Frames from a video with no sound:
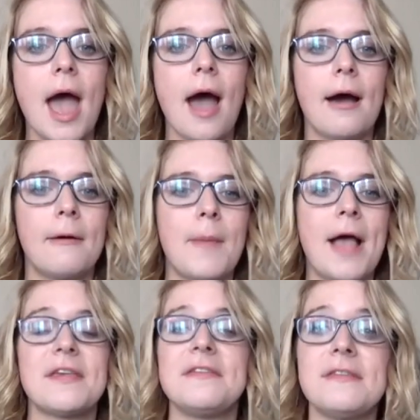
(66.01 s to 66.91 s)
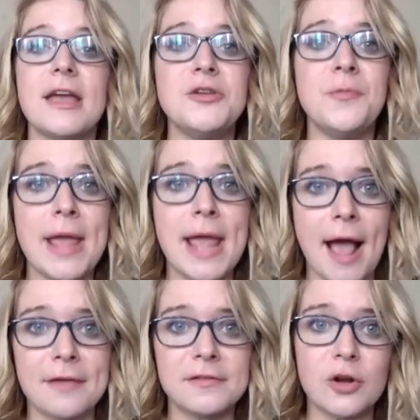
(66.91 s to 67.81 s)
Um, as I said, you may
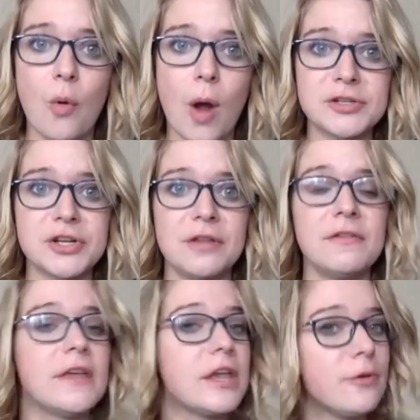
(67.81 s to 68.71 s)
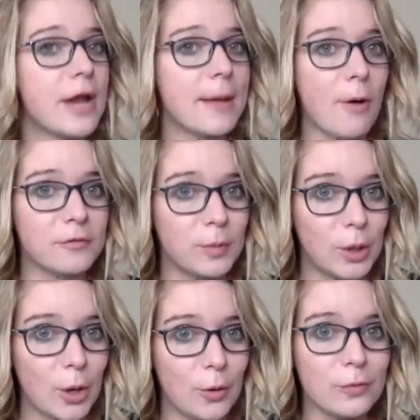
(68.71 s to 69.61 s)
ask your questions in the Q and A box
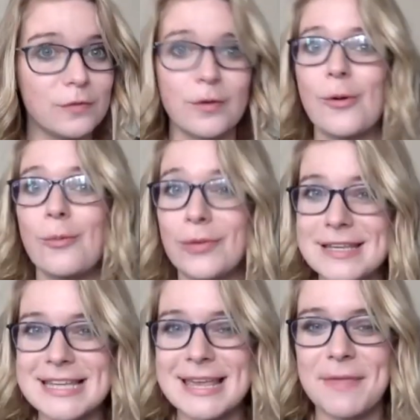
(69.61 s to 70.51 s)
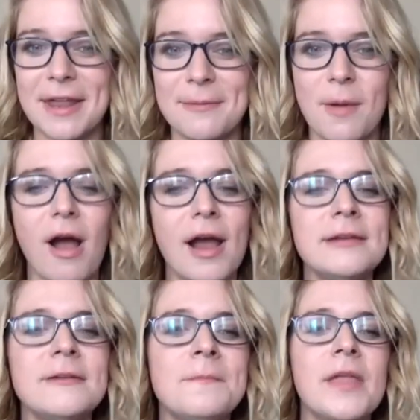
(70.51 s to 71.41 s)
below, so please keep that in
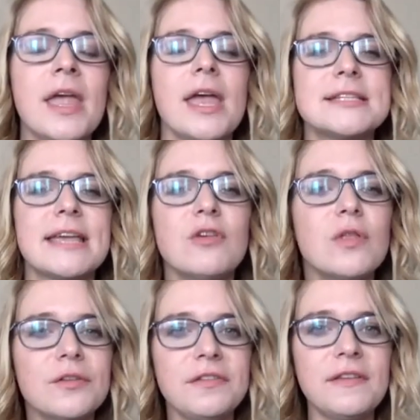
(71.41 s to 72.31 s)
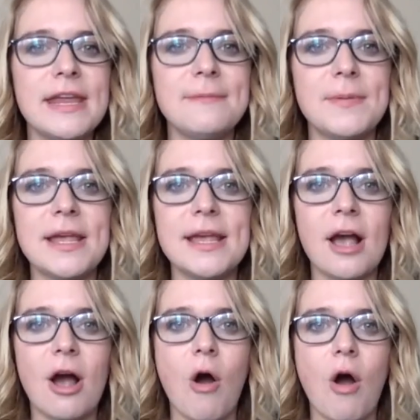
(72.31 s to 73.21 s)
mind. To give you a little sneak
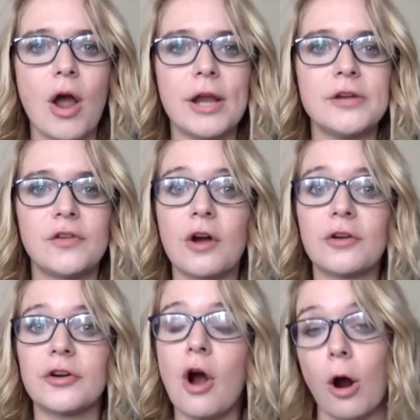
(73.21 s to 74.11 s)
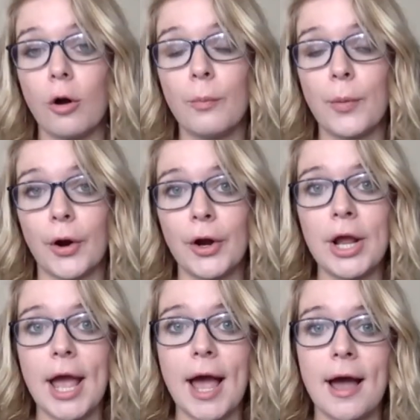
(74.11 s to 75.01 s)
peek on Doctor
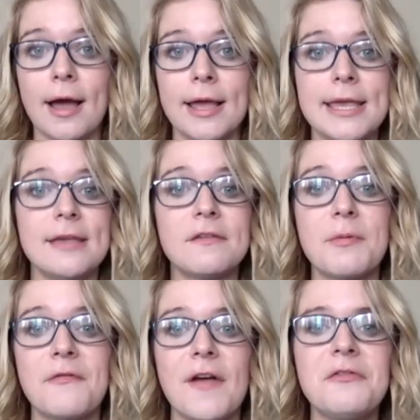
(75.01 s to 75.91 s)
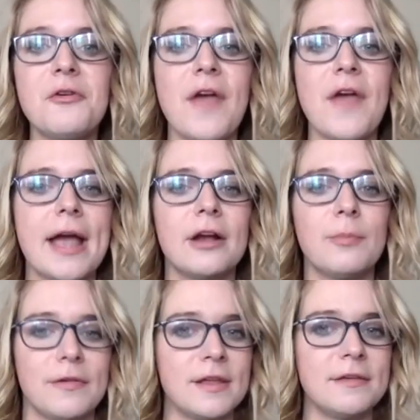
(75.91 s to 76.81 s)
Carlberg, uh, he is a professor of
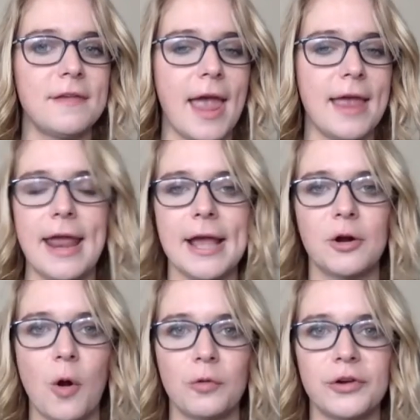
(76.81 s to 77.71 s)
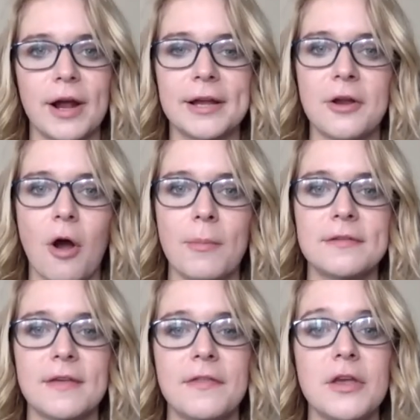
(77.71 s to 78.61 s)
agribusiness and agriculture
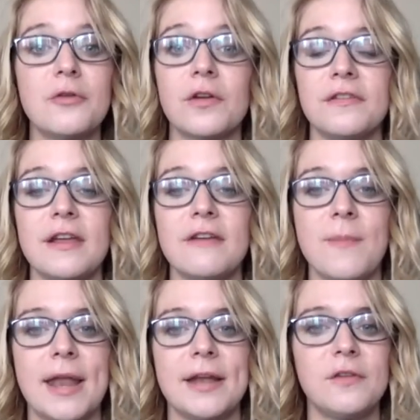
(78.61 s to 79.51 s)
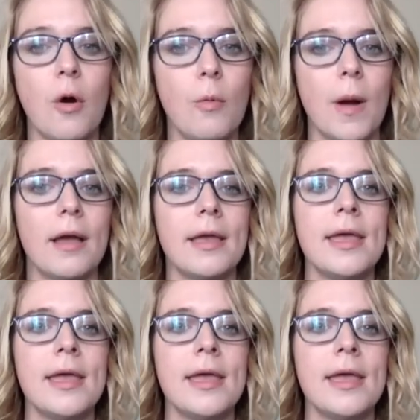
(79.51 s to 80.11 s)
economics at the University of Manitoba.